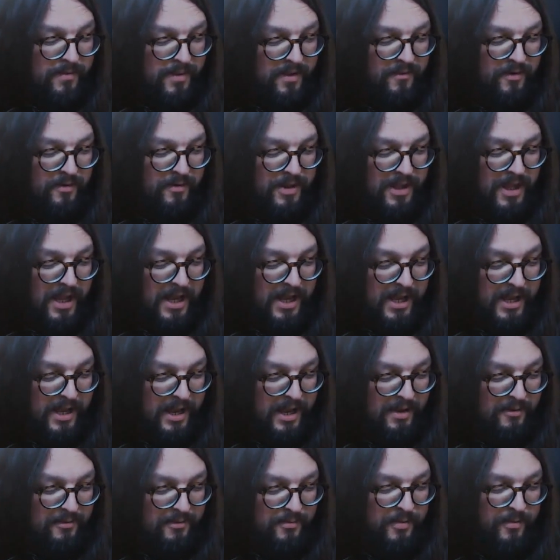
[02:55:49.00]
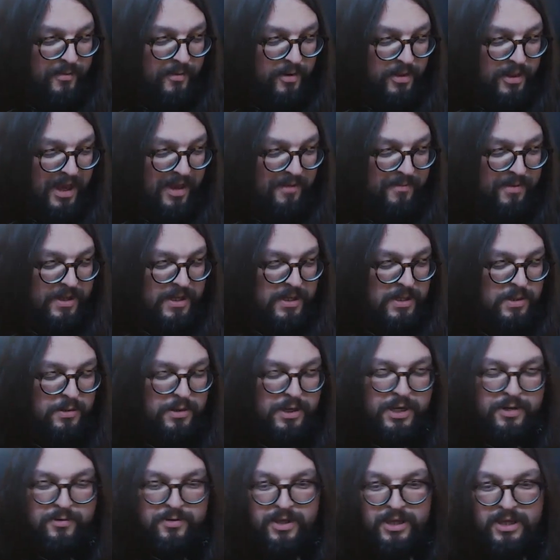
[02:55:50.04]
you would like, I would be more than happy to
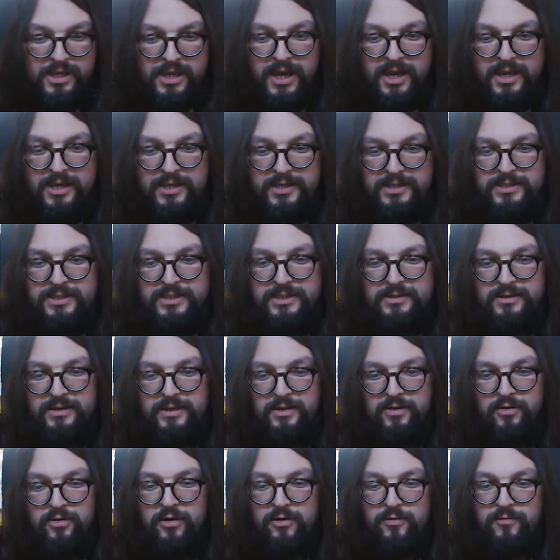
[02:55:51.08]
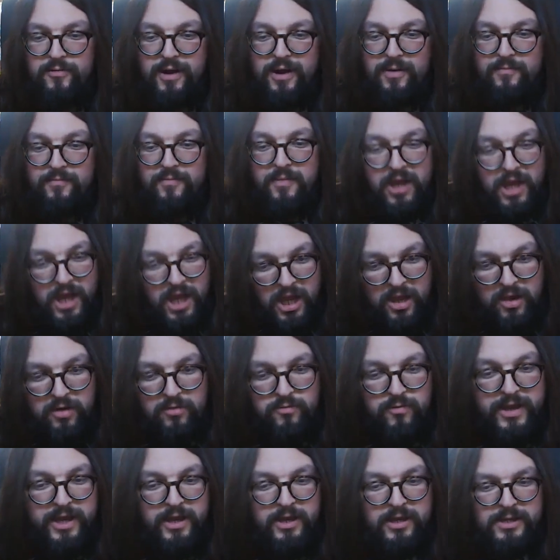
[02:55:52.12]
join you in a dance, or
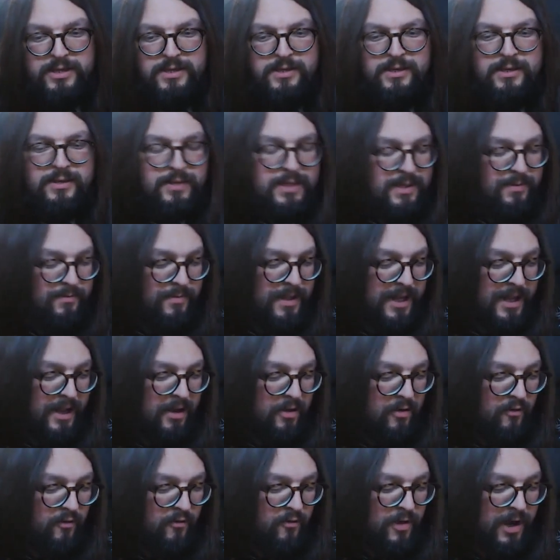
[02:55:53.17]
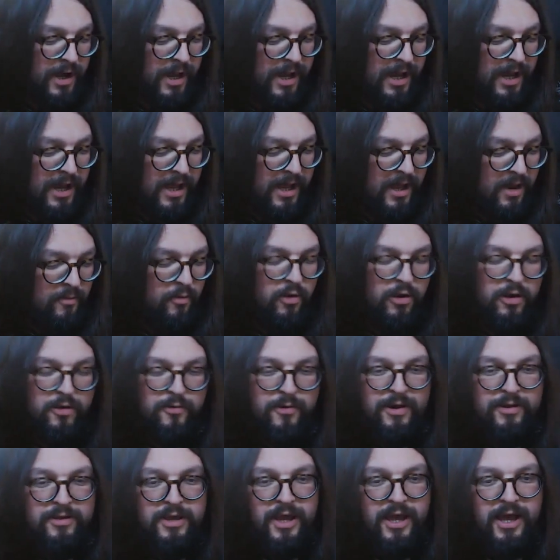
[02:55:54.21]
we could simply go for a walk
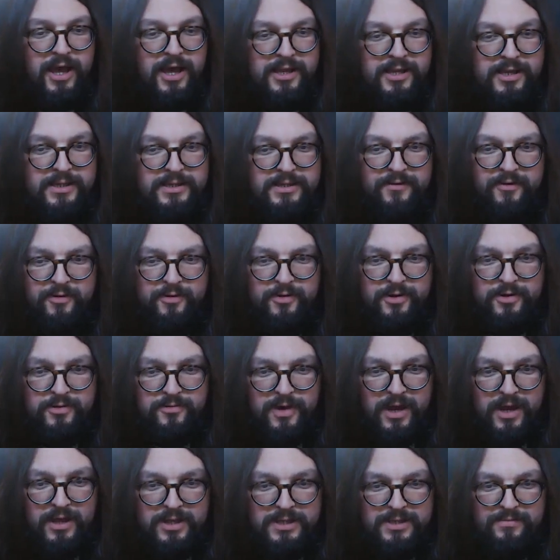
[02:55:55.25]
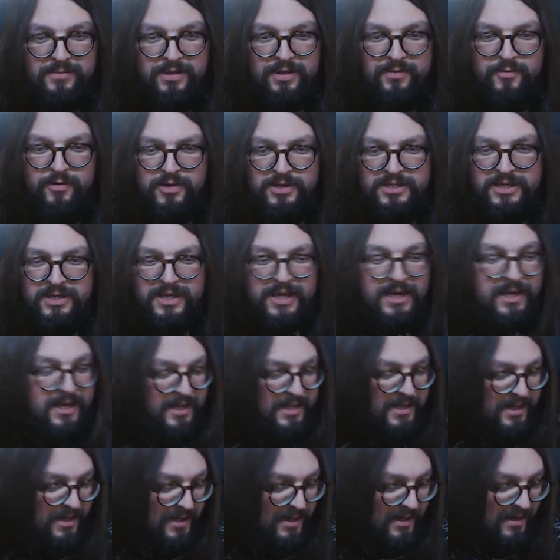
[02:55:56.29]
around the gardens if you would rather something more
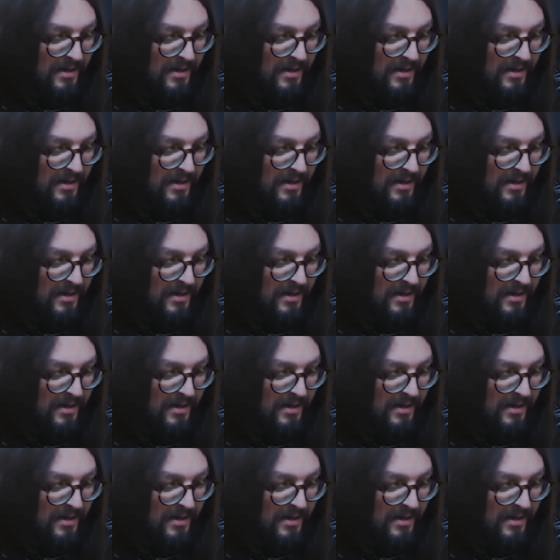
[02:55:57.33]
sedate.